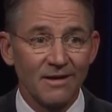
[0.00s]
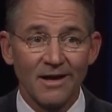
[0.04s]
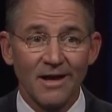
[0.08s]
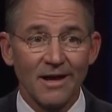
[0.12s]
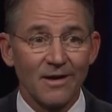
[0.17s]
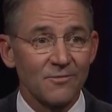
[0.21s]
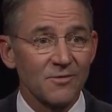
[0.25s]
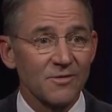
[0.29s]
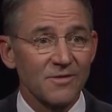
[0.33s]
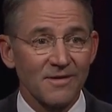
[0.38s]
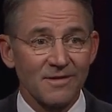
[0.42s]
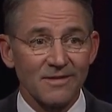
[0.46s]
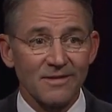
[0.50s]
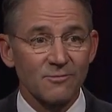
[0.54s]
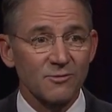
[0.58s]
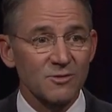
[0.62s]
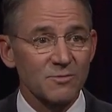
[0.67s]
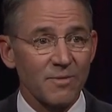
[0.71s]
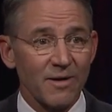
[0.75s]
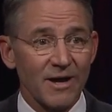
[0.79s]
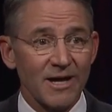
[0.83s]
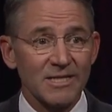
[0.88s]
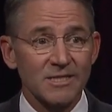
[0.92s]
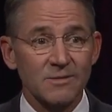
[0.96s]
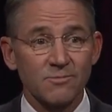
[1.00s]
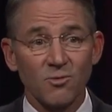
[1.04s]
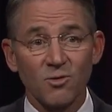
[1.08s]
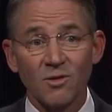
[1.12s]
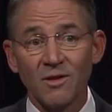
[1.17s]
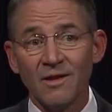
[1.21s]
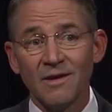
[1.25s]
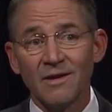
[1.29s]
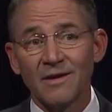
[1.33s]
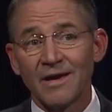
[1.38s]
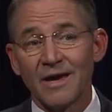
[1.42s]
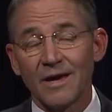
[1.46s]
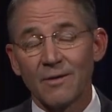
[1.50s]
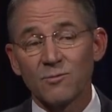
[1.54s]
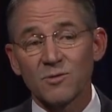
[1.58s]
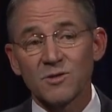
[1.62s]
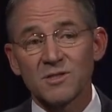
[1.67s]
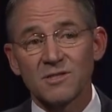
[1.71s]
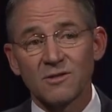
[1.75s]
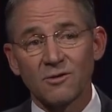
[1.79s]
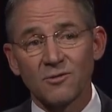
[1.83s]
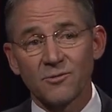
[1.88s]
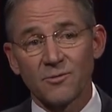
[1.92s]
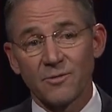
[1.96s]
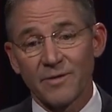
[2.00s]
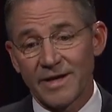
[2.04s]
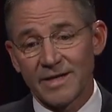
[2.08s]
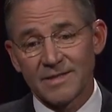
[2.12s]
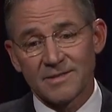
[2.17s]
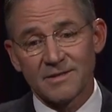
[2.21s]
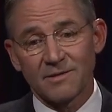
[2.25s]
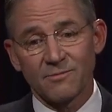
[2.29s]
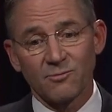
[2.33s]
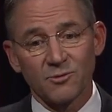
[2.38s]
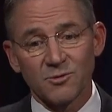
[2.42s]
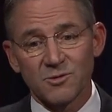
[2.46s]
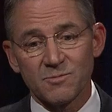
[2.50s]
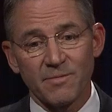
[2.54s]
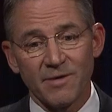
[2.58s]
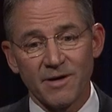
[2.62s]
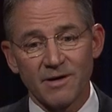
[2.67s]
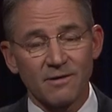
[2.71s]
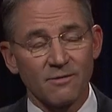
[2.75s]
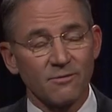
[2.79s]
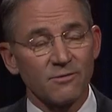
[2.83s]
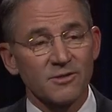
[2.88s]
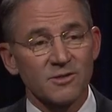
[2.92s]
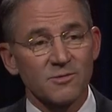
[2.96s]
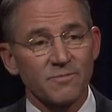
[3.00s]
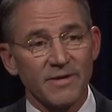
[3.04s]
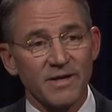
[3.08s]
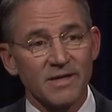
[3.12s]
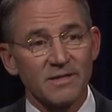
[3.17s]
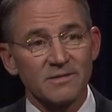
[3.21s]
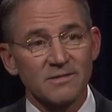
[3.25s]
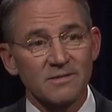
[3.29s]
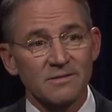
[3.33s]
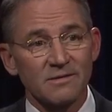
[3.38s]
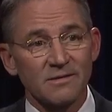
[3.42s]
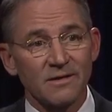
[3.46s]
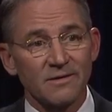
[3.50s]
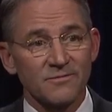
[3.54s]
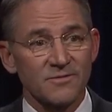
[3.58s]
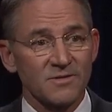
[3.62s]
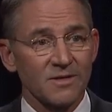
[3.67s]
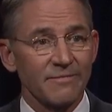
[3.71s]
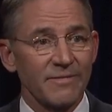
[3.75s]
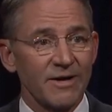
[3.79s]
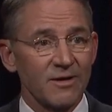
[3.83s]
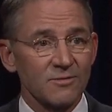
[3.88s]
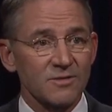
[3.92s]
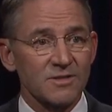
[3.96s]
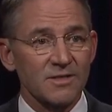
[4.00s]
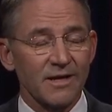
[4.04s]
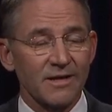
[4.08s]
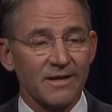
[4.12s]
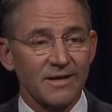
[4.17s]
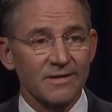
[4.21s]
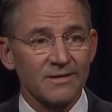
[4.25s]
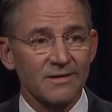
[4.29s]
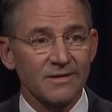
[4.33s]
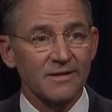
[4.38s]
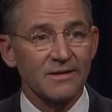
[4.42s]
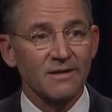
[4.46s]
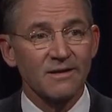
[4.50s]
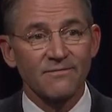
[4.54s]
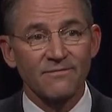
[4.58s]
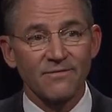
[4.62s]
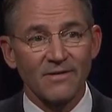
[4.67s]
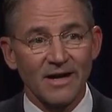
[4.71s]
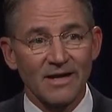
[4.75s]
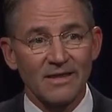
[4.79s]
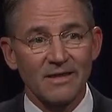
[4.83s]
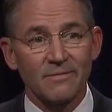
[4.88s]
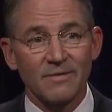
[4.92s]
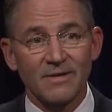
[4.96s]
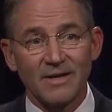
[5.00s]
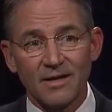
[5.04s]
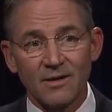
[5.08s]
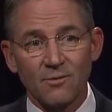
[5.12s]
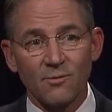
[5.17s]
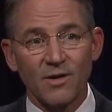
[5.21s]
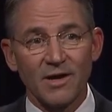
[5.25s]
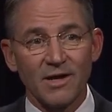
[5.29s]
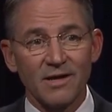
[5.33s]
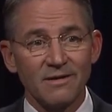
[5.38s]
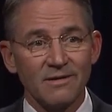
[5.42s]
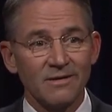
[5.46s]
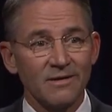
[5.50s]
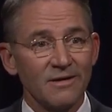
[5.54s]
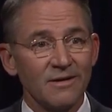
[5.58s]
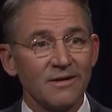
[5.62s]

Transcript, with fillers: Everything that was possible, and we're still doing. I said, we'll spare no expense. If some outside entity can find them in any way,